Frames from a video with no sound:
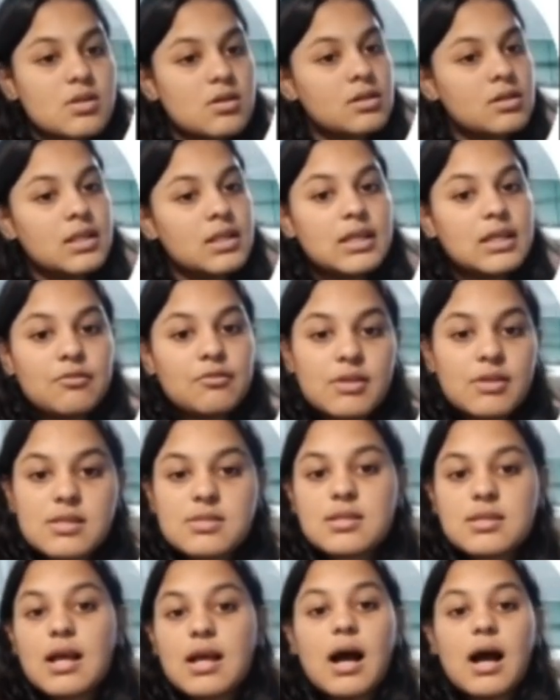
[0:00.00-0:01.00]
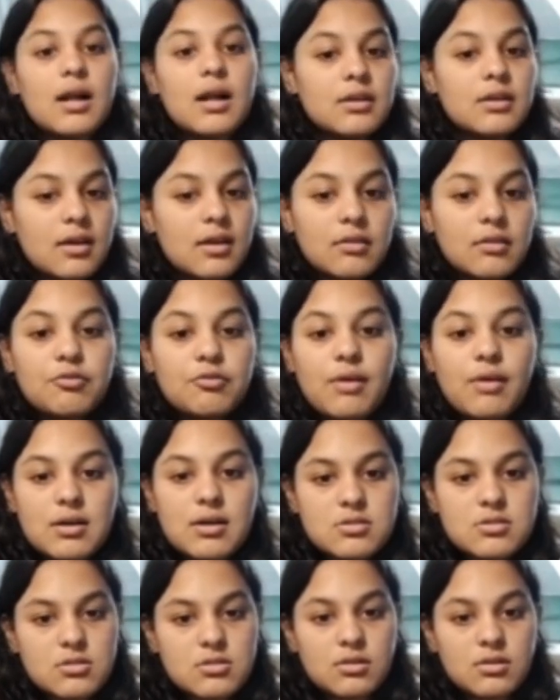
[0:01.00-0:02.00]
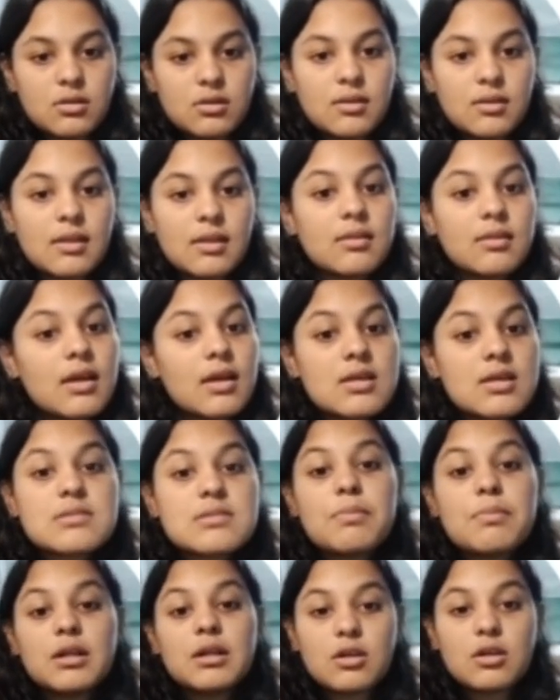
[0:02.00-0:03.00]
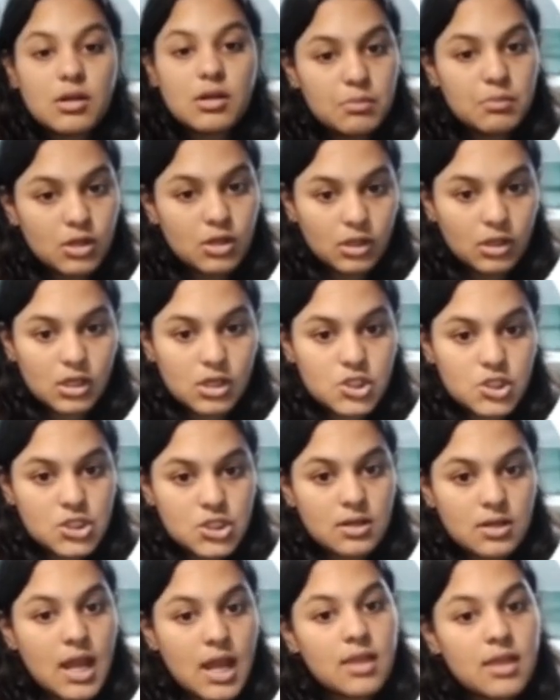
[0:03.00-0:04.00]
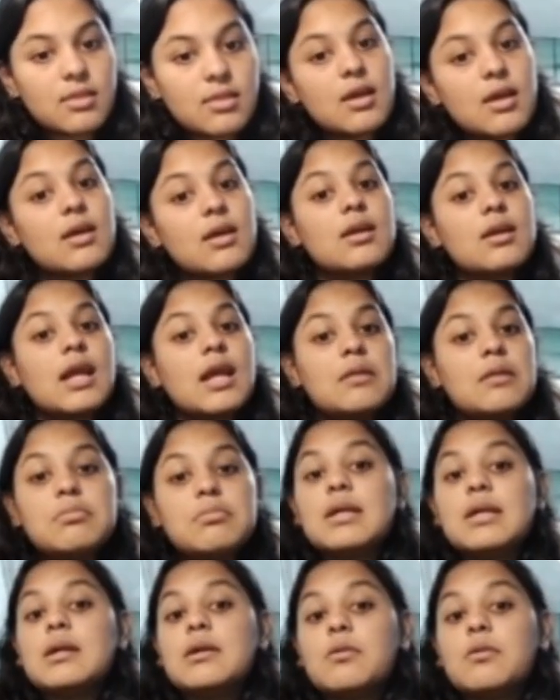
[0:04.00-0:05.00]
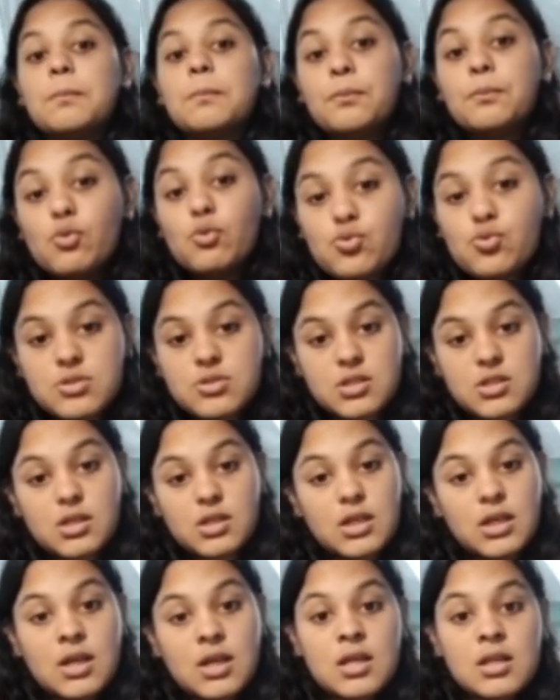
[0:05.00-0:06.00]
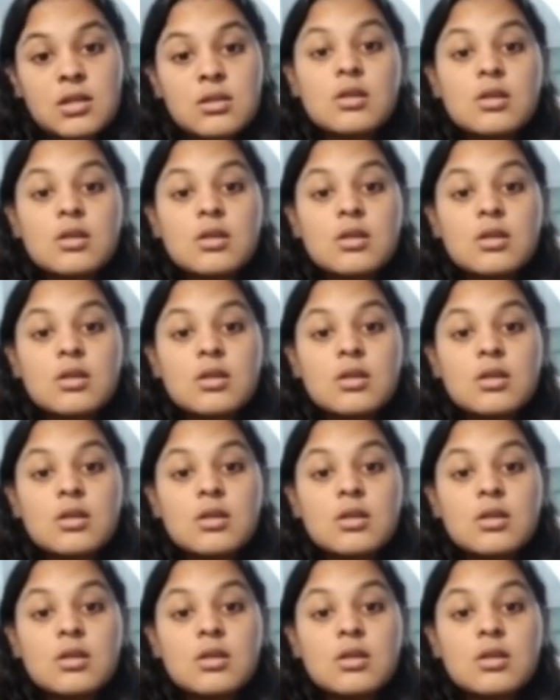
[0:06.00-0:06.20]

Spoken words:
deliveries are done faster, then there is better communication and there can be boost in